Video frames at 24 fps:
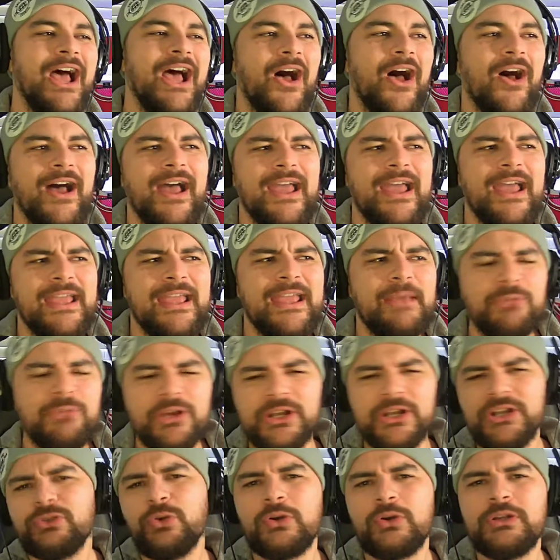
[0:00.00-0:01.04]
I am
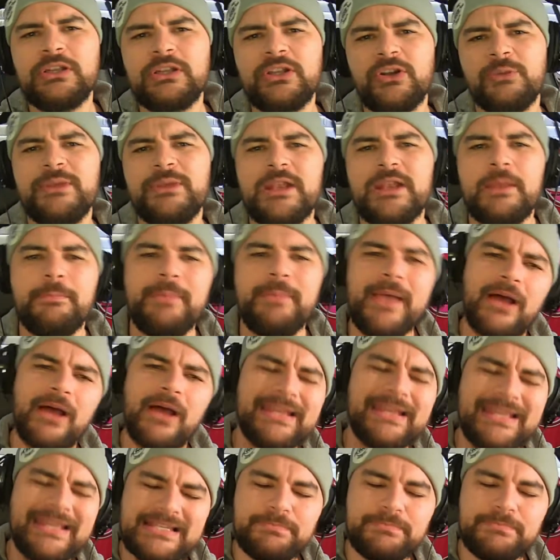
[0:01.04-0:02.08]
going to talk a little bit
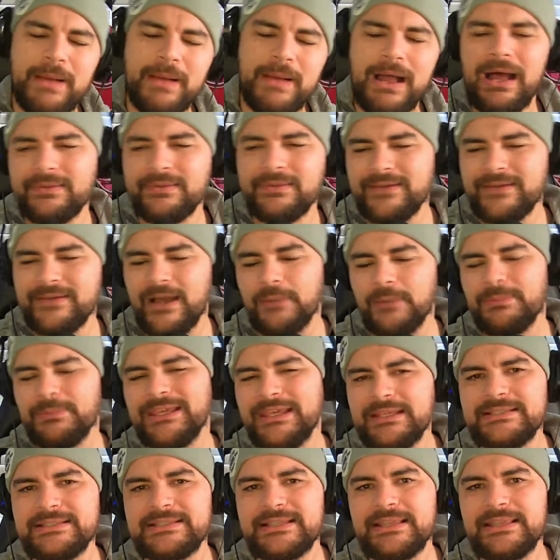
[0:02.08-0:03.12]
about his path coming
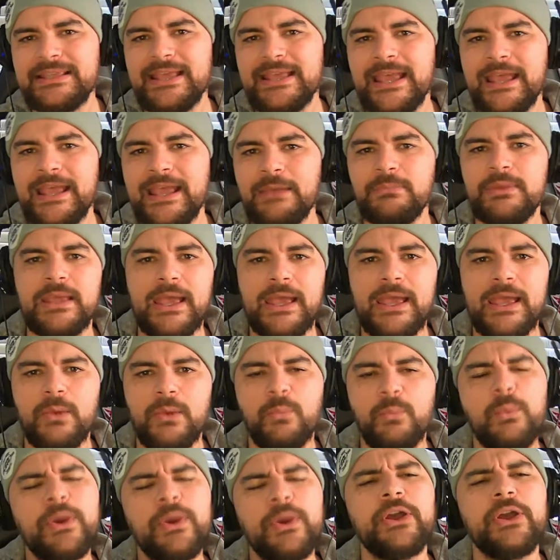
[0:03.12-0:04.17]
into the
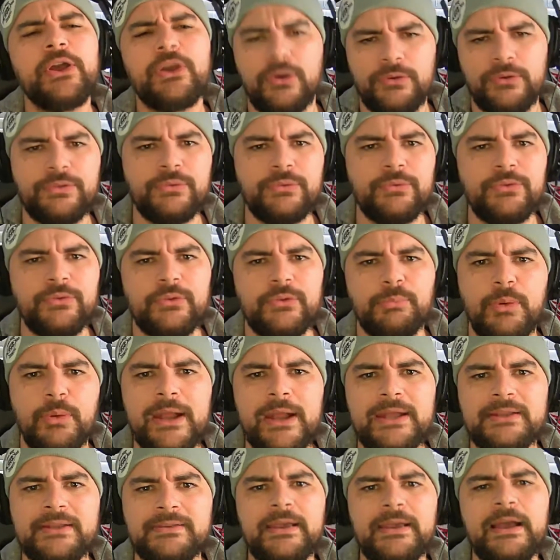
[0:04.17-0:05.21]
NBA when I go through the
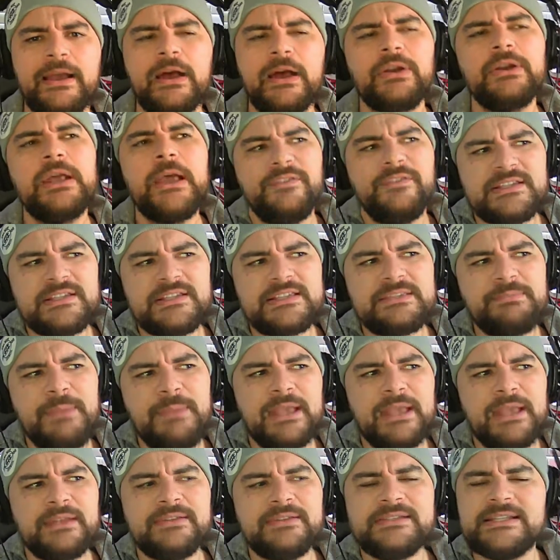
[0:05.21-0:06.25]
breakdown. This
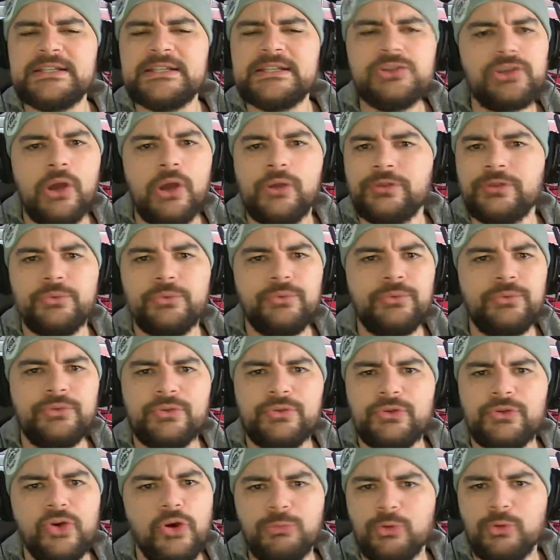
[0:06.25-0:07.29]
man didn't go through the
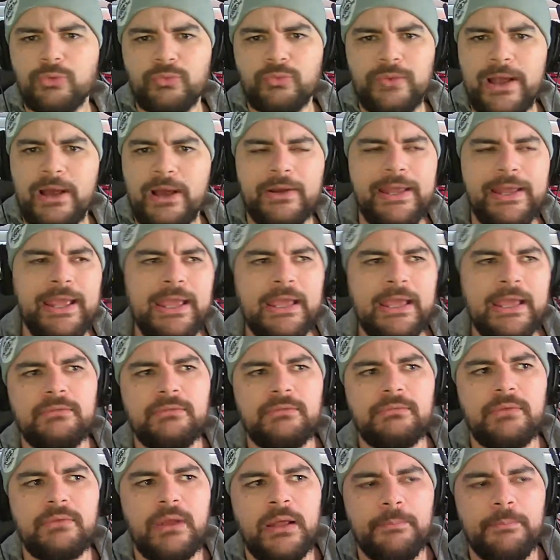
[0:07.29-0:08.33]
normal route.
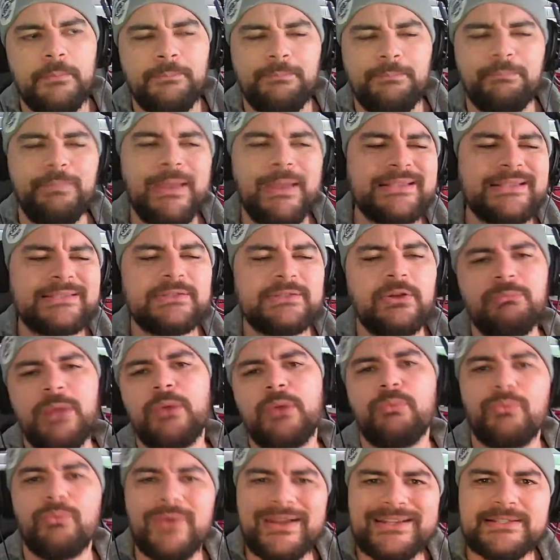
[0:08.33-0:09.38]
And uh, based on
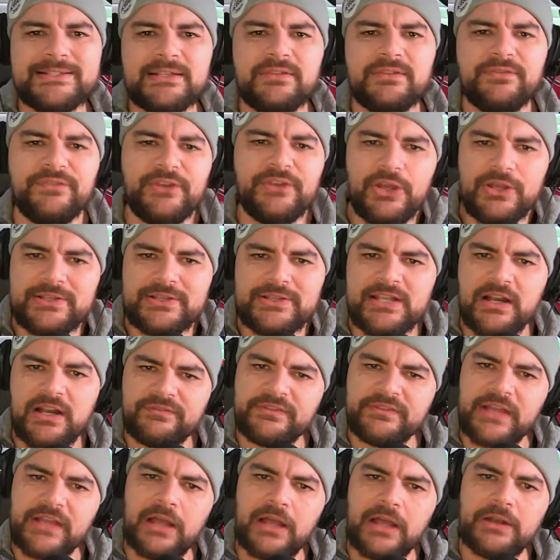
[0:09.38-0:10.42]
my recent videos that
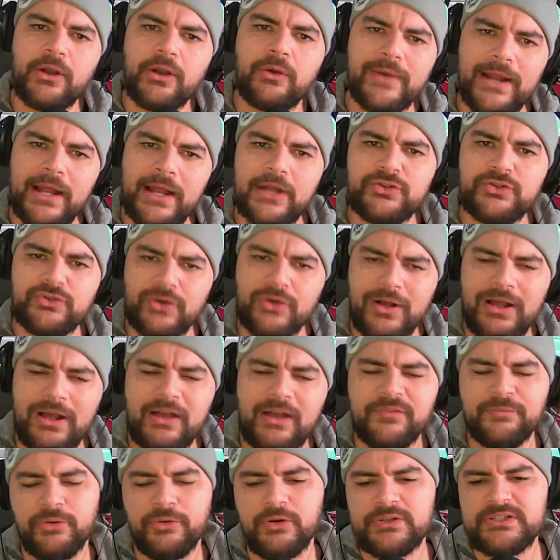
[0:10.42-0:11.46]
I've done around
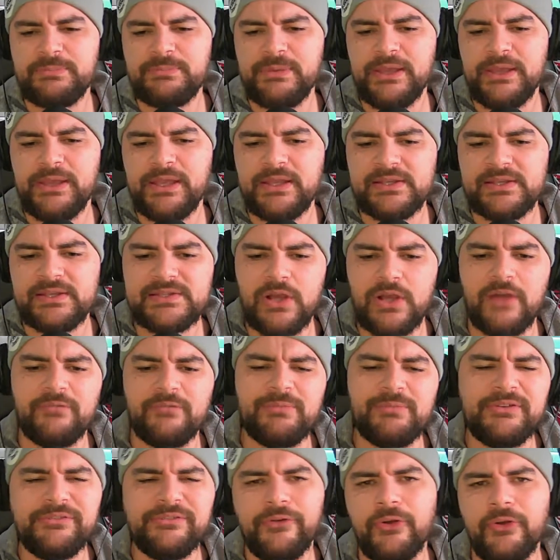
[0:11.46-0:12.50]
draft prospects,
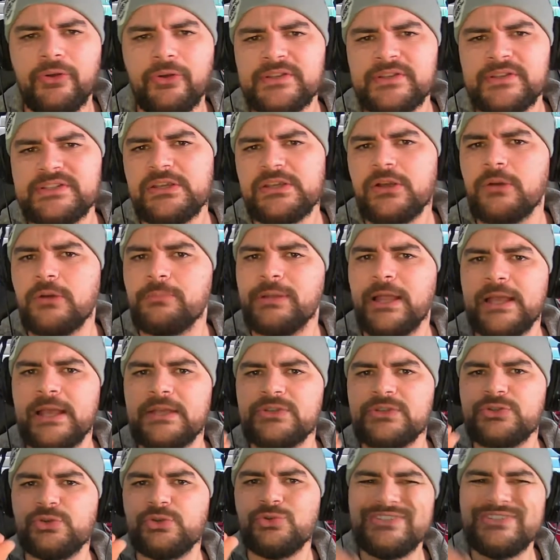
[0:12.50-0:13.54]
I've been focusing on
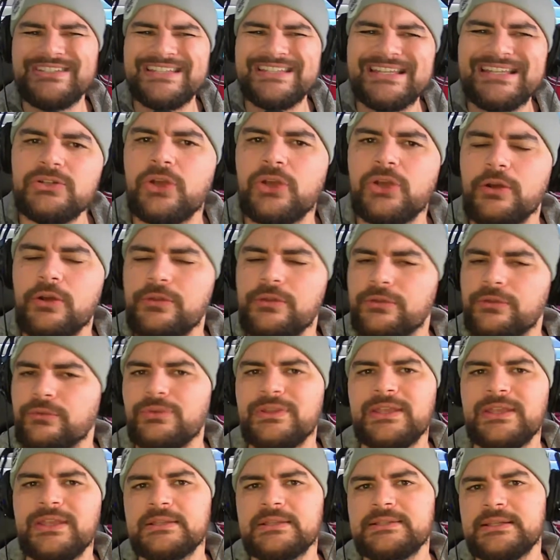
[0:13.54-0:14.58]
players who didn't go through
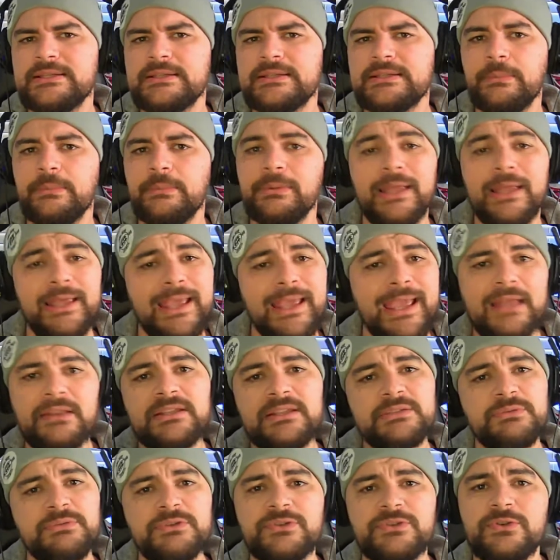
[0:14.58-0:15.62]
the NCAA. And
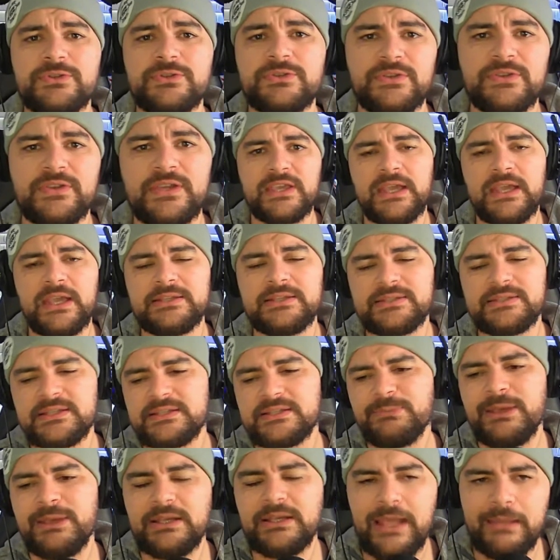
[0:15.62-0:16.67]
this was also the case.
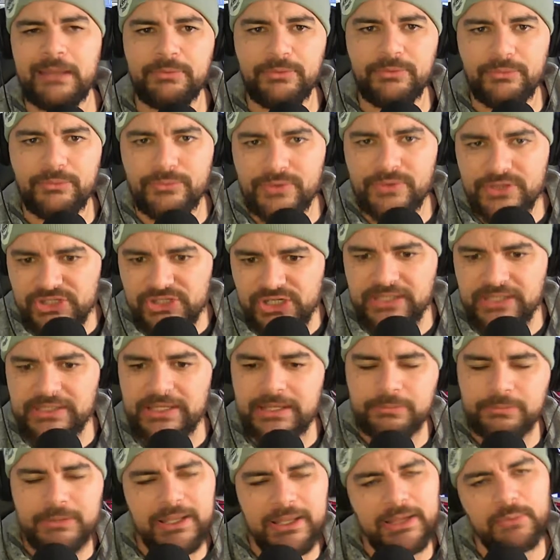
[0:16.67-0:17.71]
This man came through the G
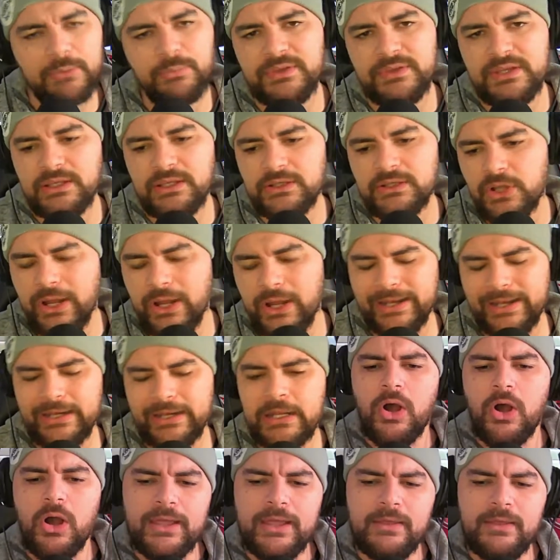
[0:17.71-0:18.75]
League playing with the Ignite.
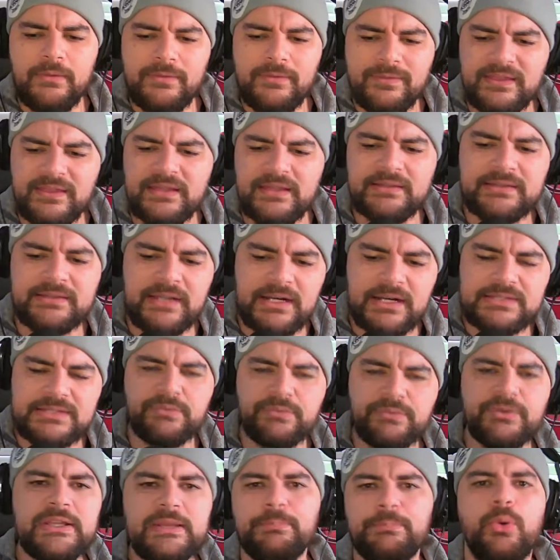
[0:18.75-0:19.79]
I think that it's
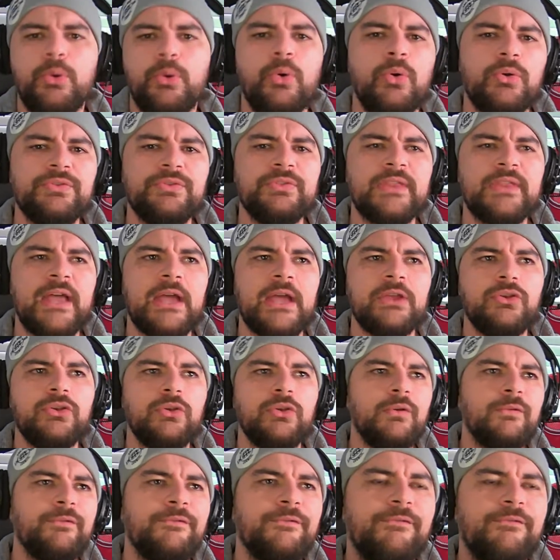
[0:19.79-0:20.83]
really important that
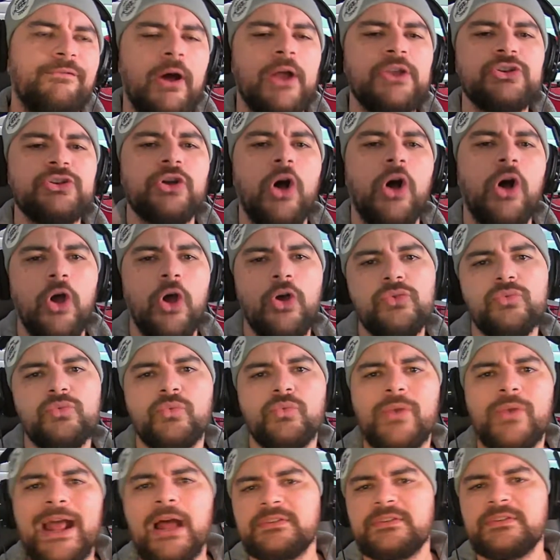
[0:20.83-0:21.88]
you find your own
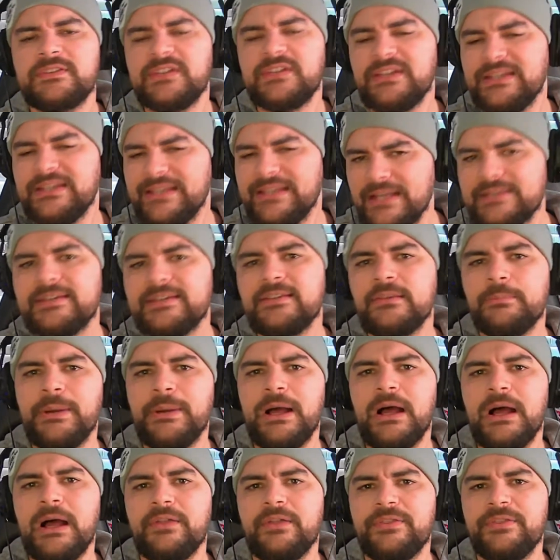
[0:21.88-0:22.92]
route to get to the
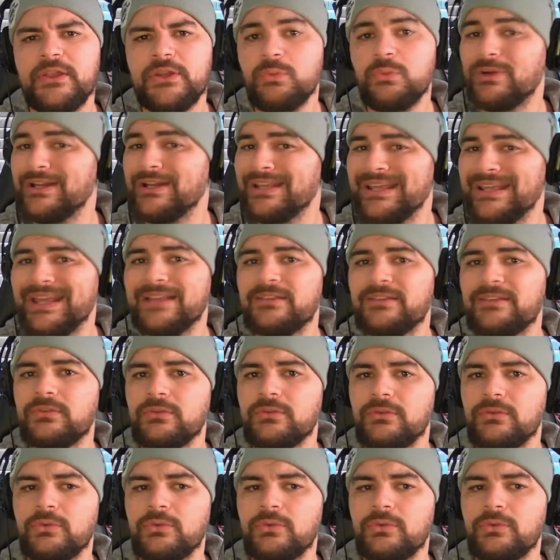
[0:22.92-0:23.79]
path that you want to get to